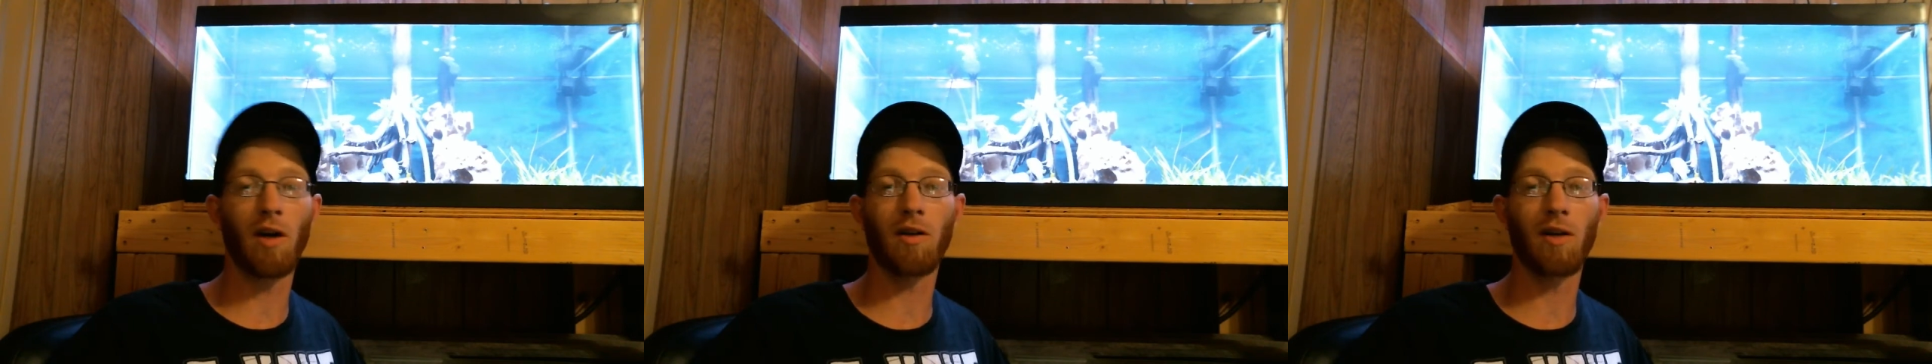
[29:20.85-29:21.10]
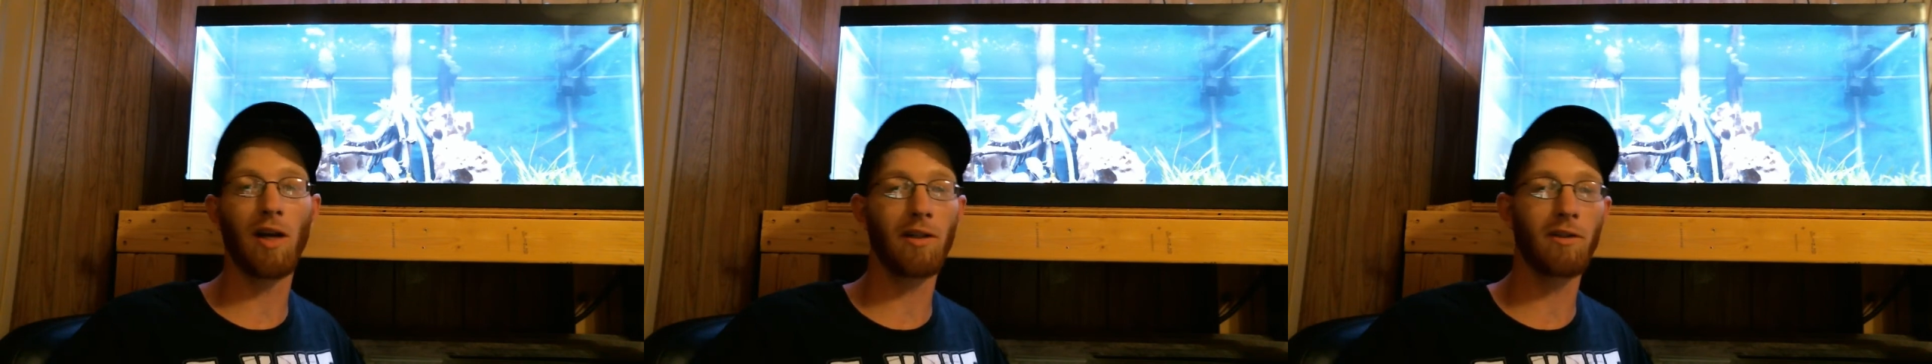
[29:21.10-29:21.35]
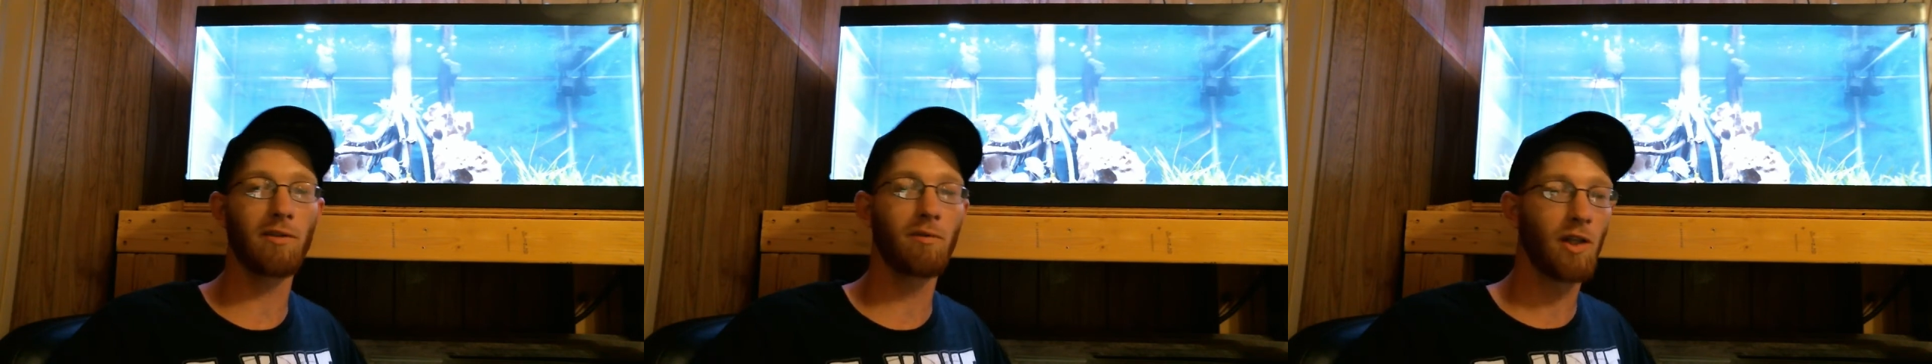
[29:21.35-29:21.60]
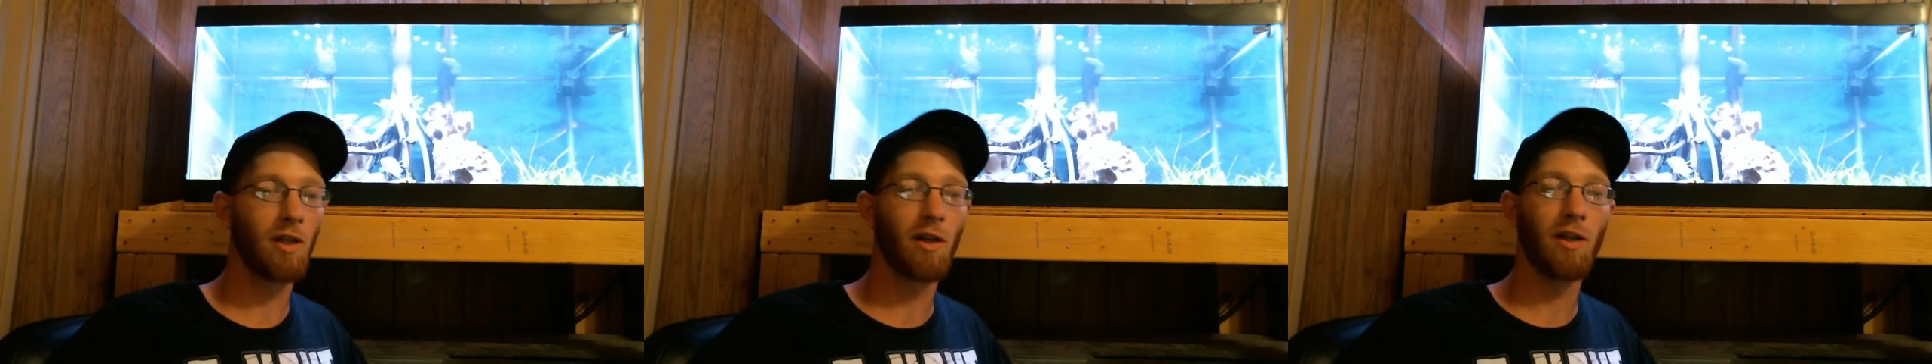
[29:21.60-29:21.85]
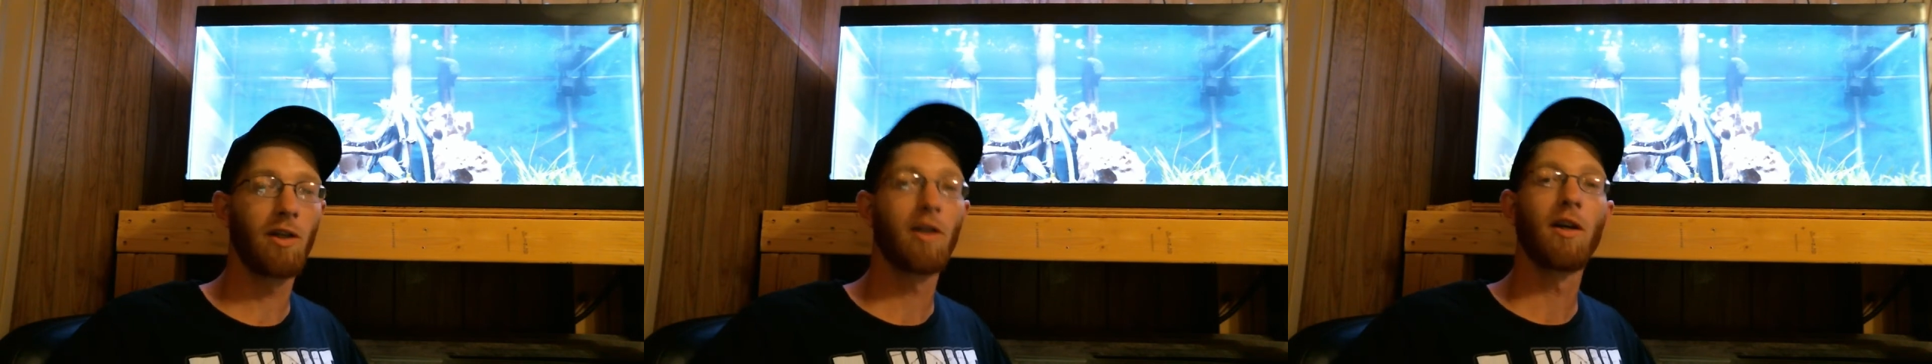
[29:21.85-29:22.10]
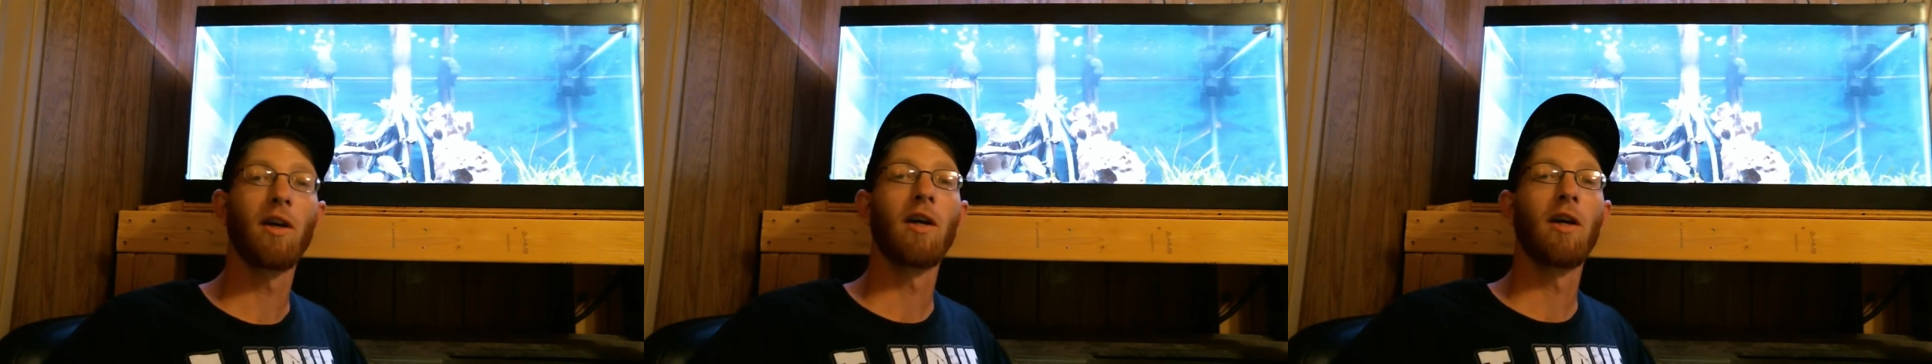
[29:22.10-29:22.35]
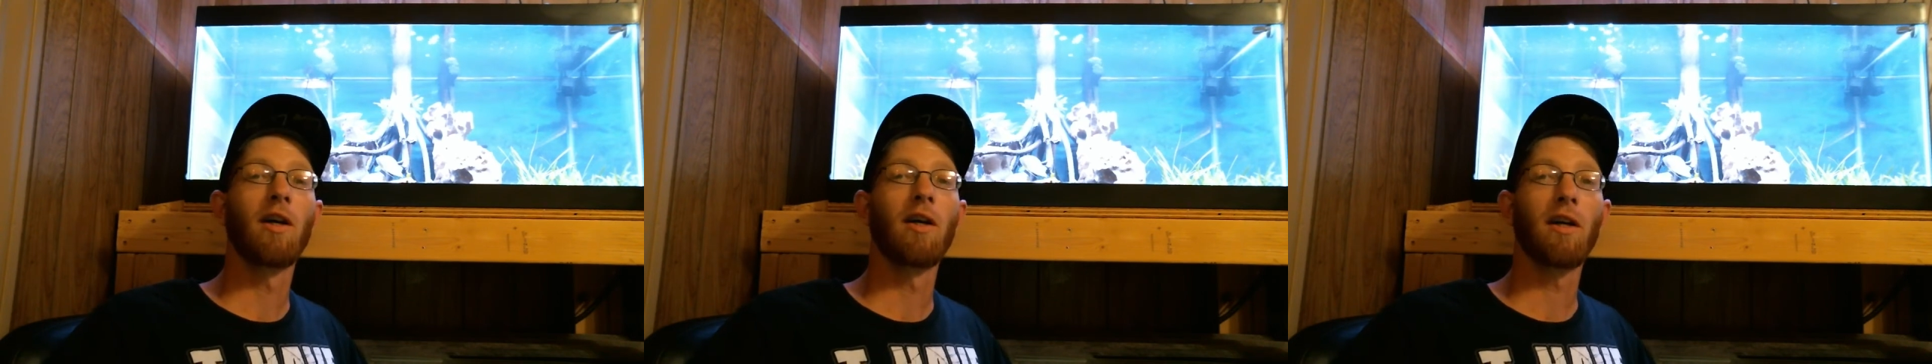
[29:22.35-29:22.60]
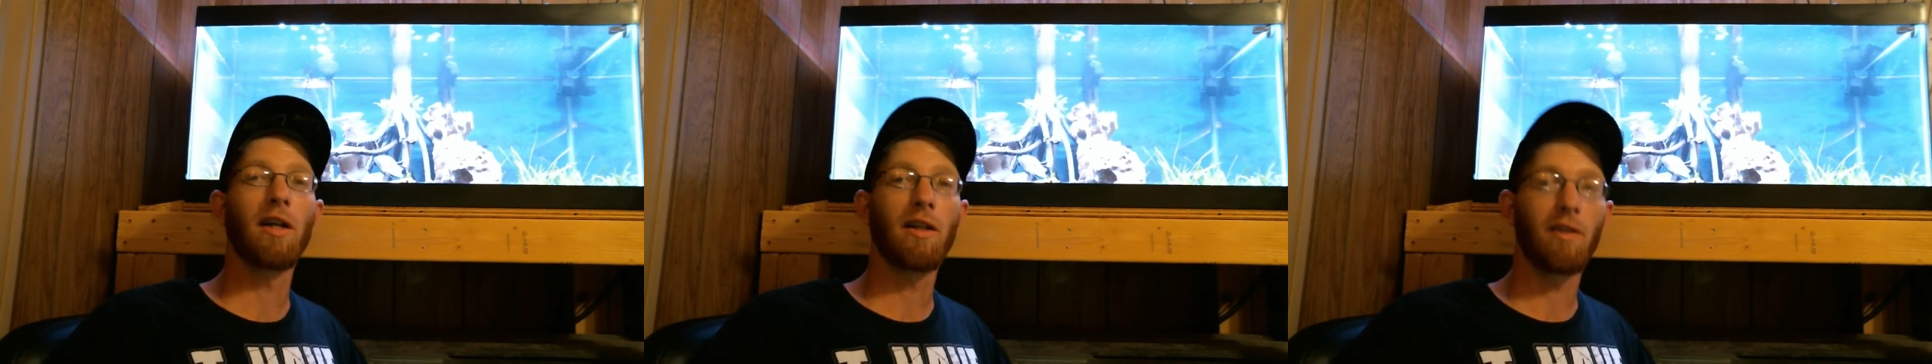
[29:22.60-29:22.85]
liner,
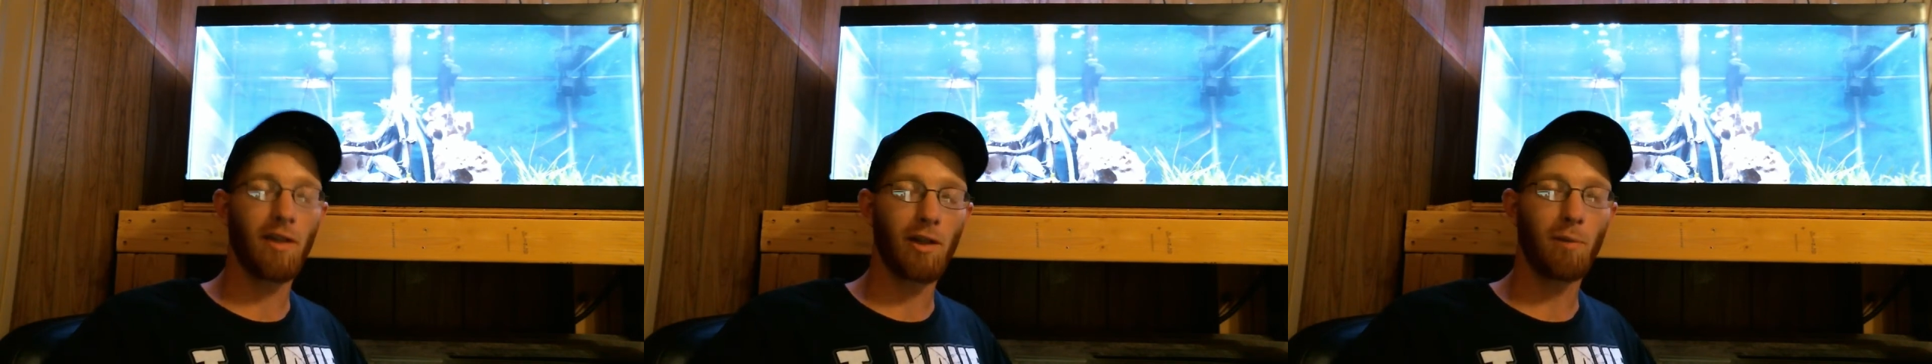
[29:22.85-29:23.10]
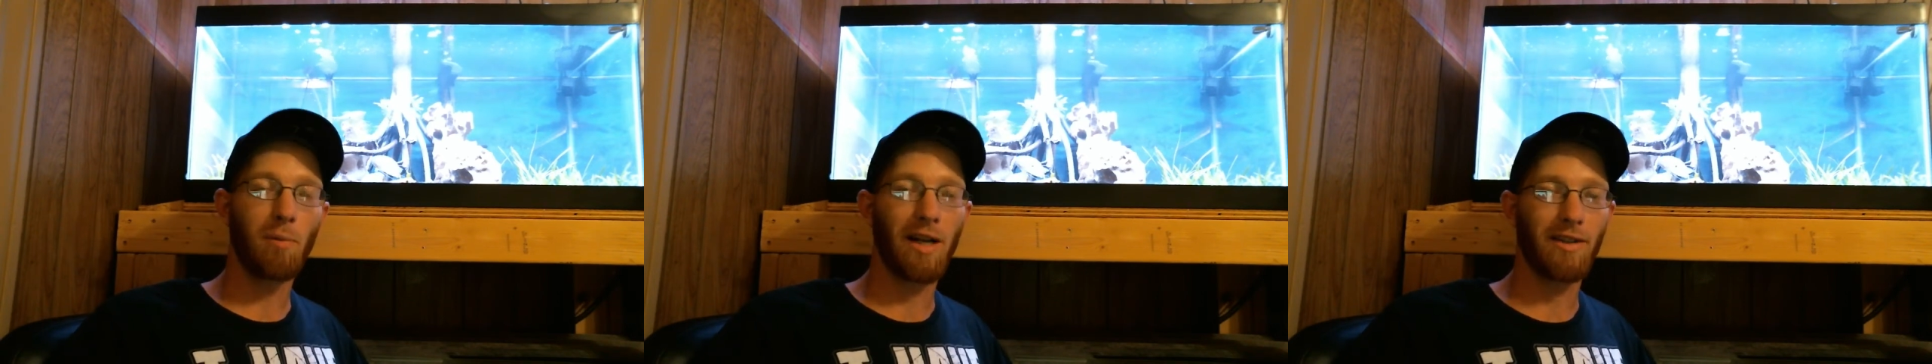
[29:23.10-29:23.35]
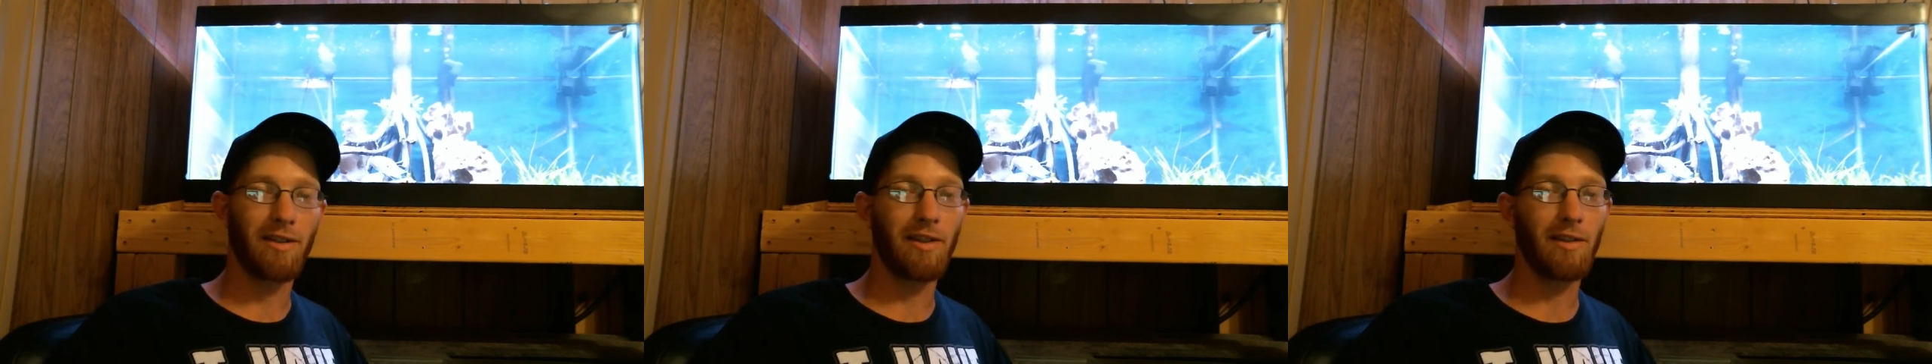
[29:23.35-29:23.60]
is a little pricey.